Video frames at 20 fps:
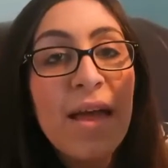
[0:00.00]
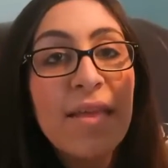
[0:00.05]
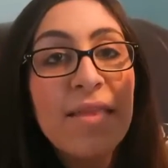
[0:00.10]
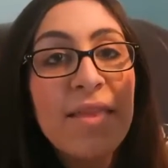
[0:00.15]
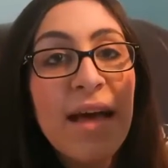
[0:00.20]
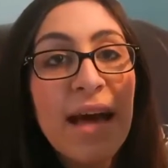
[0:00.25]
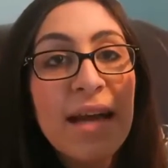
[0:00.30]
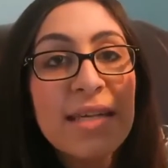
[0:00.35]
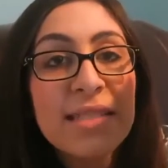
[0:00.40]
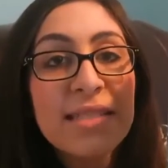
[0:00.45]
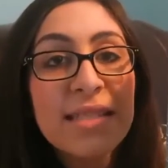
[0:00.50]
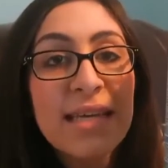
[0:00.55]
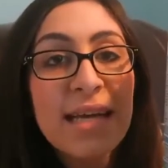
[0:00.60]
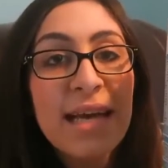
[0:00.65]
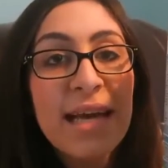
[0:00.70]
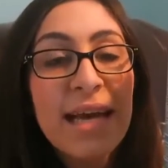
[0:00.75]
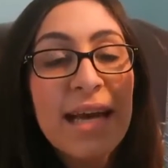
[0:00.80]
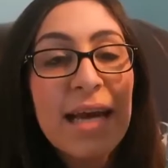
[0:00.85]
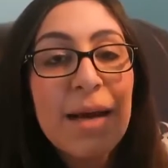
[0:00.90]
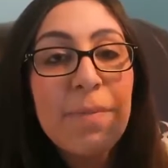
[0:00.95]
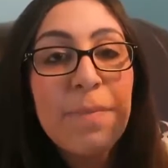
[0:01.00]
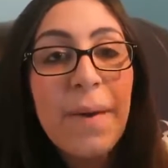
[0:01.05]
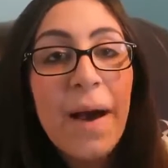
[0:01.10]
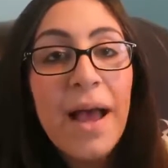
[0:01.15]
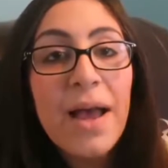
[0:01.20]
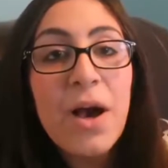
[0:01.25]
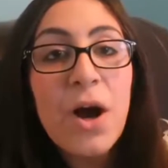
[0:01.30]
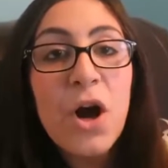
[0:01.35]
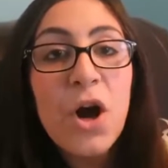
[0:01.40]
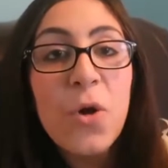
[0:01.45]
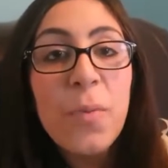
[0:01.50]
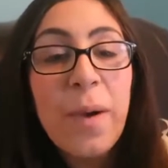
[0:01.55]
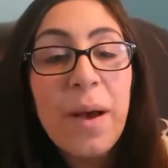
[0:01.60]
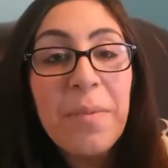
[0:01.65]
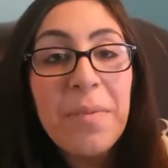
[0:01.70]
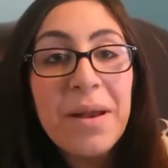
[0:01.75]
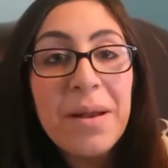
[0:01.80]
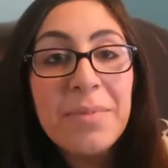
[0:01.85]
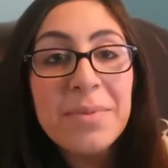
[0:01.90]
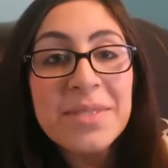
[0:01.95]
That is the HIP. I hope
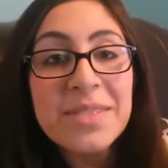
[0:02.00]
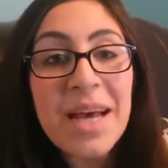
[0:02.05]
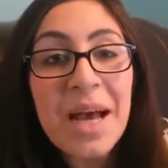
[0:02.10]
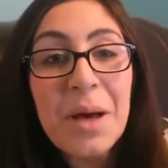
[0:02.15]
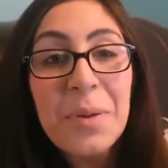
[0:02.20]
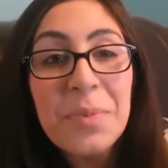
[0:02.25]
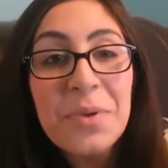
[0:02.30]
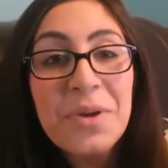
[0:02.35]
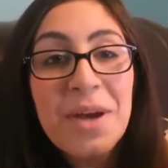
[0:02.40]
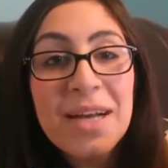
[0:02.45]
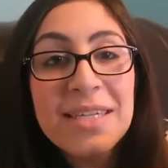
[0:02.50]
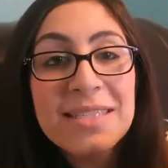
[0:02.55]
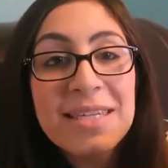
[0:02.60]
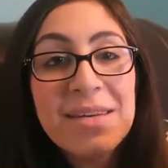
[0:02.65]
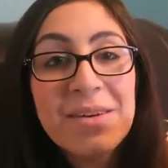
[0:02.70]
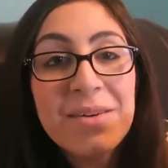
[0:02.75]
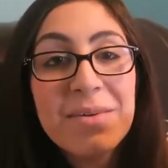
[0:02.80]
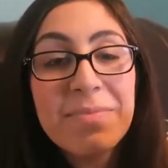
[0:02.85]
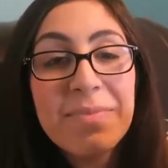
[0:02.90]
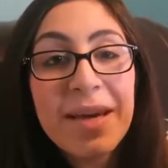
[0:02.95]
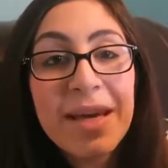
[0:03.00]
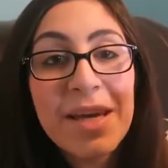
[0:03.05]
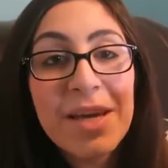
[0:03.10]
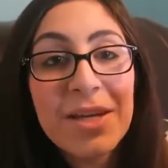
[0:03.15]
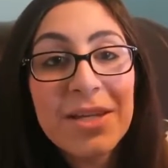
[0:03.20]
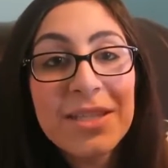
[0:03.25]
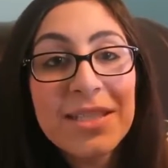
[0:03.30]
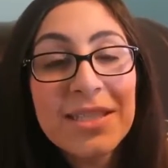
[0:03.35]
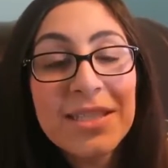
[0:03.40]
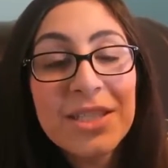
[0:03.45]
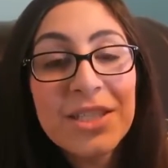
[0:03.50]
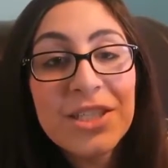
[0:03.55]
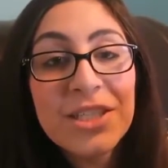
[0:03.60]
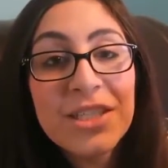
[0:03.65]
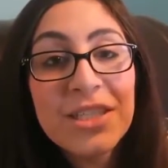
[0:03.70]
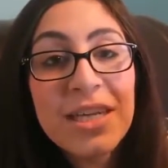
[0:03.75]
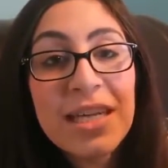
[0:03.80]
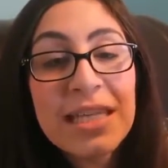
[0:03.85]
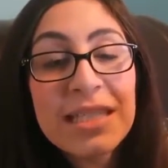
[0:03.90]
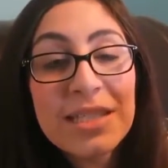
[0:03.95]
I've been able to help you guys out in making your
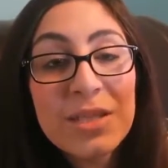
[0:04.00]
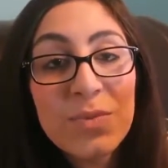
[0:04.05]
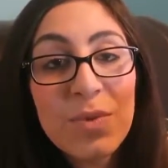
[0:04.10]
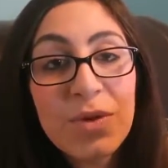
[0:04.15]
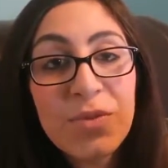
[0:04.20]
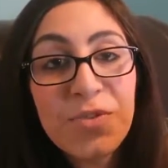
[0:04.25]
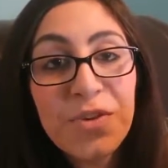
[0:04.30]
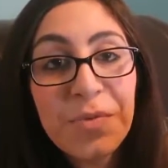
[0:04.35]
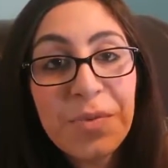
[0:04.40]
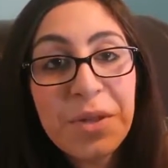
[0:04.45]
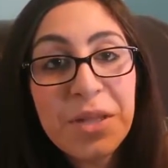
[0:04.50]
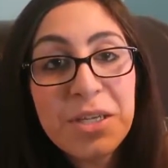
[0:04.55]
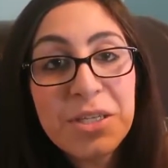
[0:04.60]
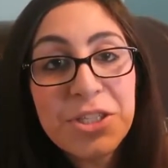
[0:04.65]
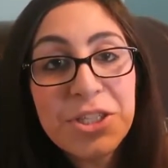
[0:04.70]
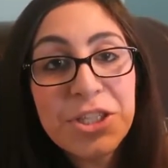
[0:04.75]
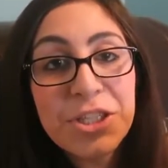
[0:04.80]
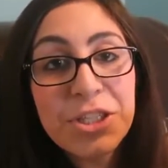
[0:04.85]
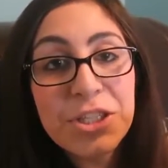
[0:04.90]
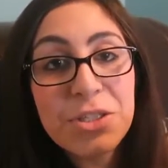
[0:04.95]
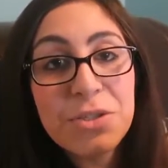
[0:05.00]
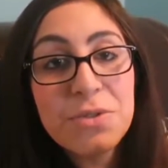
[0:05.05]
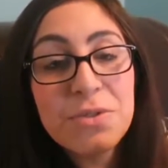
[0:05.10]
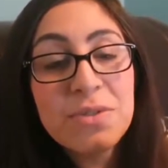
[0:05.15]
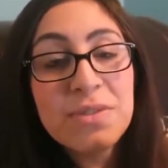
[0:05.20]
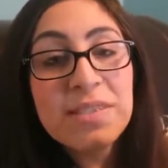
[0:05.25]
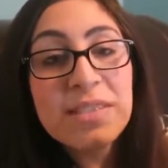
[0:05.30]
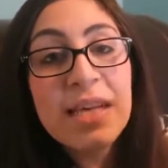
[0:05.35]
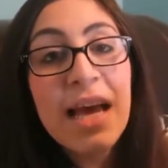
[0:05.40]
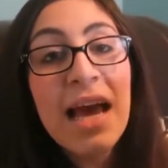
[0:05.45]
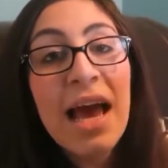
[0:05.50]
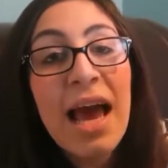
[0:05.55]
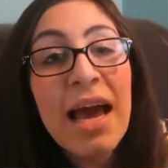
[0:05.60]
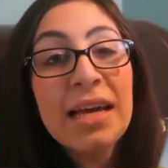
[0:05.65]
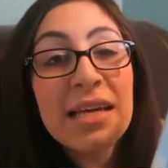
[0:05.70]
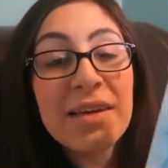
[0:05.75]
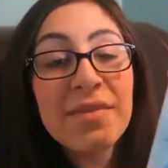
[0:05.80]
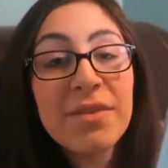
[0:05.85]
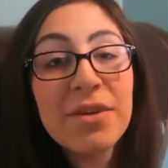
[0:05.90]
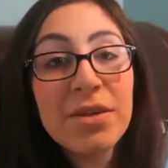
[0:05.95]
decision as to what formula you should use,
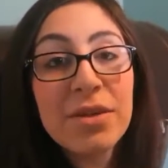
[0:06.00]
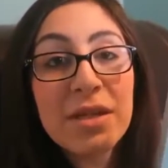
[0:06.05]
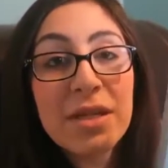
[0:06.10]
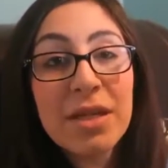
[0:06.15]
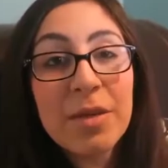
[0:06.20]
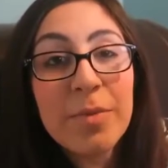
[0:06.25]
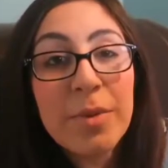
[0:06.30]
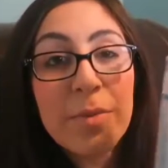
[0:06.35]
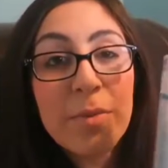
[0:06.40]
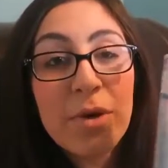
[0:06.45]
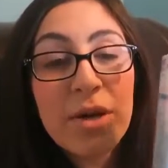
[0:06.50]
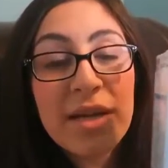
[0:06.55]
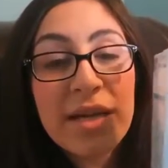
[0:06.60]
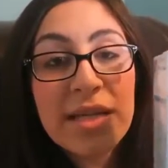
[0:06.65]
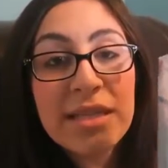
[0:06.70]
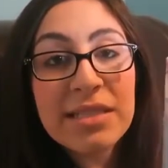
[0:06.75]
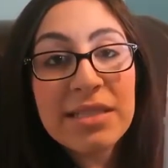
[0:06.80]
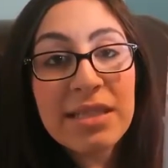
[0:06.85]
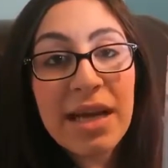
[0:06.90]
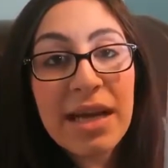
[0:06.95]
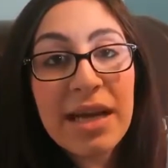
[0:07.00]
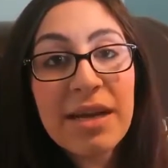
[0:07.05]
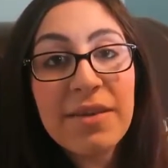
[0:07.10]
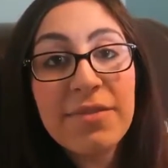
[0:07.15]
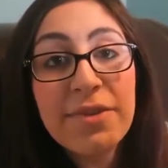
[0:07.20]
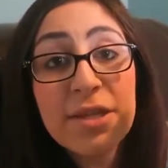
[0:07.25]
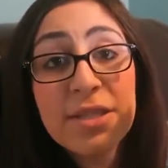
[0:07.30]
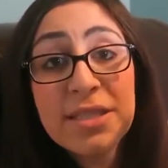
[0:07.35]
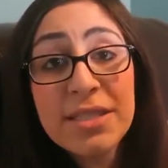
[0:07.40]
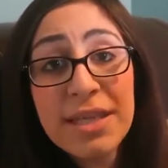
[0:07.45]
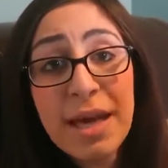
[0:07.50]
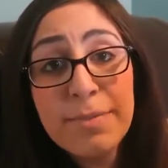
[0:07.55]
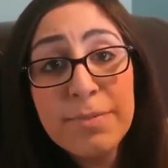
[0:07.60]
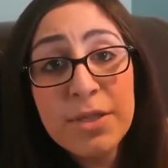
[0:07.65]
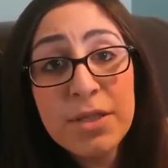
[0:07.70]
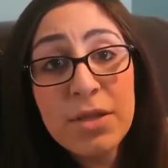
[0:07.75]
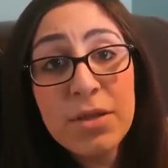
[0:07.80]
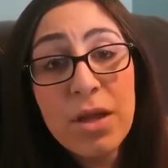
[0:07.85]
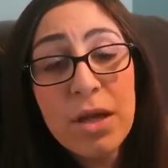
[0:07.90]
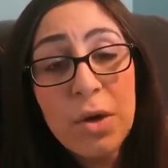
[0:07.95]
and giving you a little bit more insight if you're
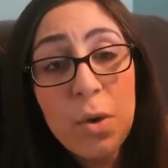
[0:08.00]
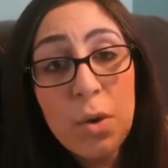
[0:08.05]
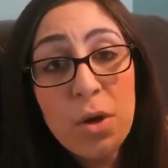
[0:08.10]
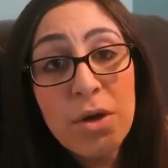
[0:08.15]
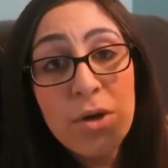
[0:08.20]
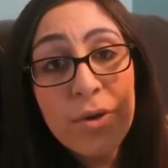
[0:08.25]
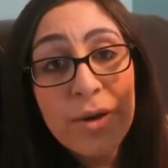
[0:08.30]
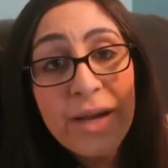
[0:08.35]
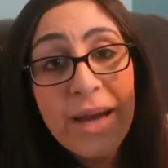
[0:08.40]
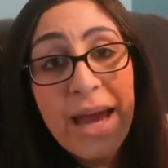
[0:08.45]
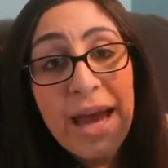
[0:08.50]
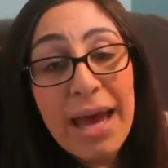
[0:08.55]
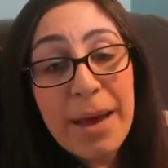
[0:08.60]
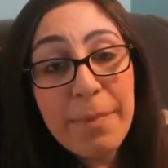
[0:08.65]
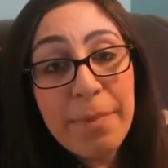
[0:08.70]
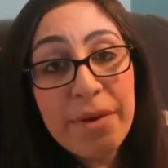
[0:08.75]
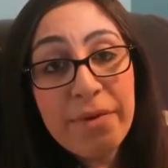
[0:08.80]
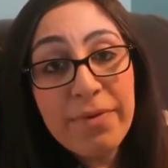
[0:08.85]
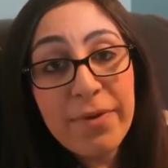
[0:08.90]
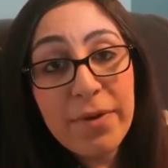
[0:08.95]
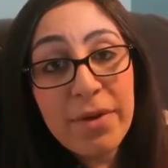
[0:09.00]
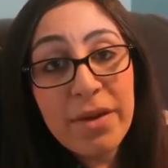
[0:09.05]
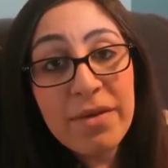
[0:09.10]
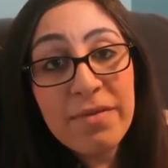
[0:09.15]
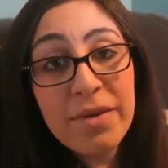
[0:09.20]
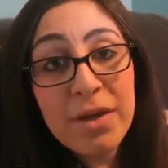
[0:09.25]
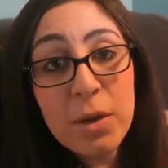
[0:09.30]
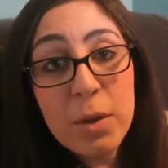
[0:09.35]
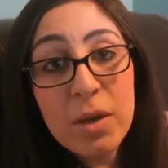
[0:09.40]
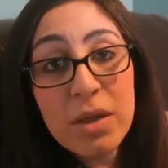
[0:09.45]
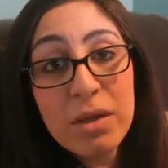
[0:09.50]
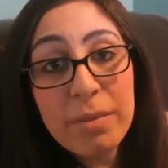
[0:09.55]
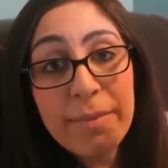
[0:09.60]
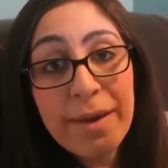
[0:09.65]
skeptical on ordering HIP if you live in North